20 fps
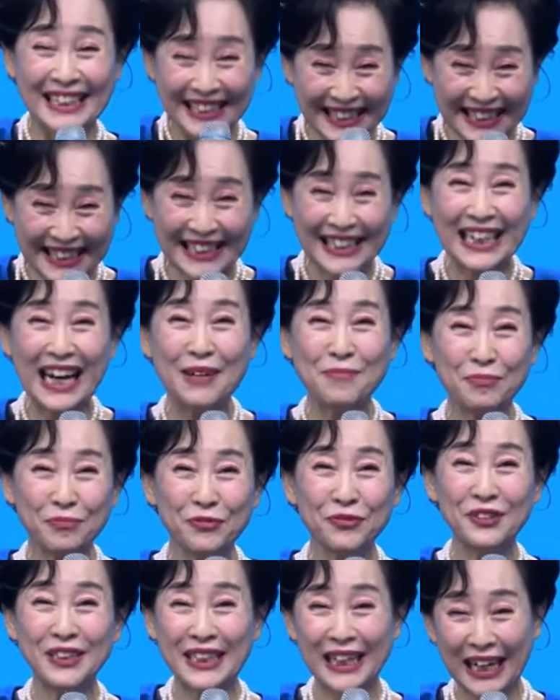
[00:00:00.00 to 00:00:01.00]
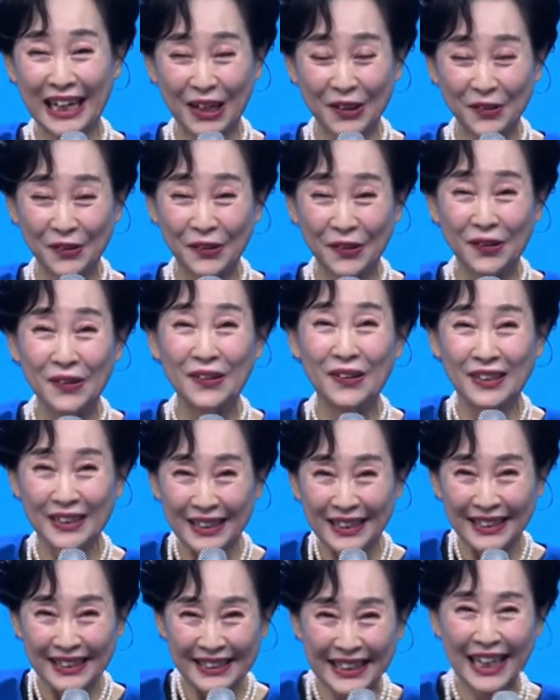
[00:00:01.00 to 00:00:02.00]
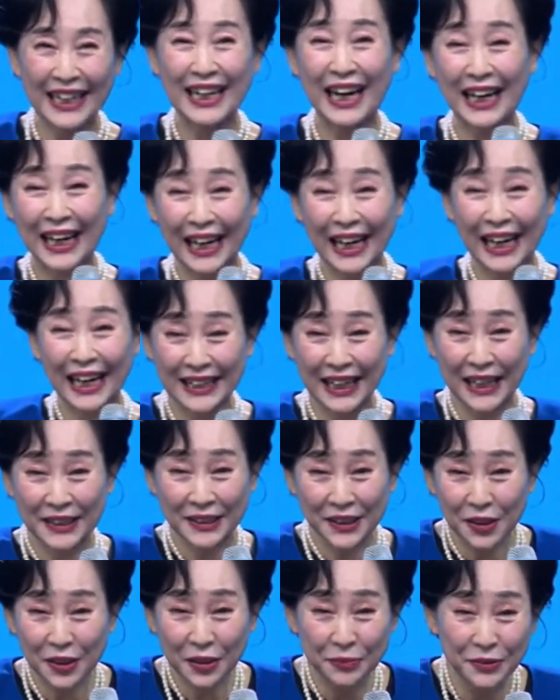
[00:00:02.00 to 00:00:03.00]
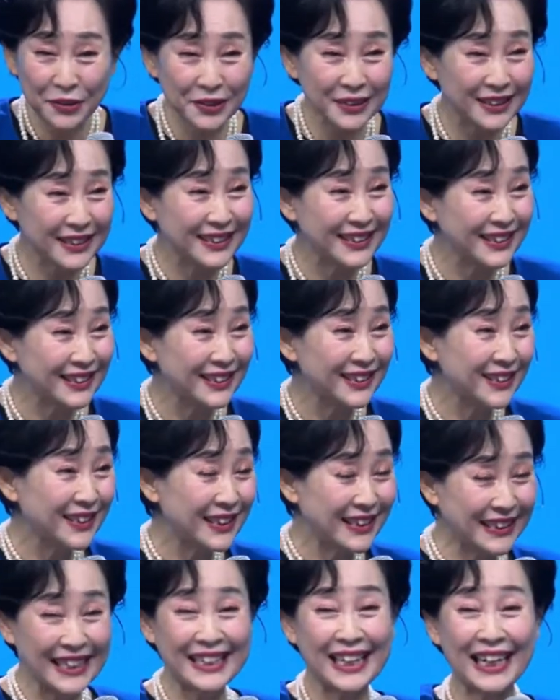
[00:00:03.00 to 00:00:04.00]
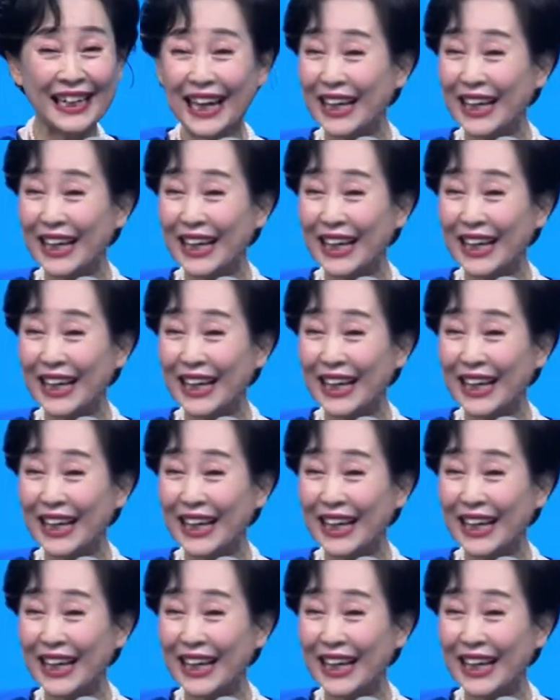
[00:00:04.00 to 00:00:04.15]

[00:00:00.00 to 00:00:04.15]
it's just a matter of time that hundreds of thousands of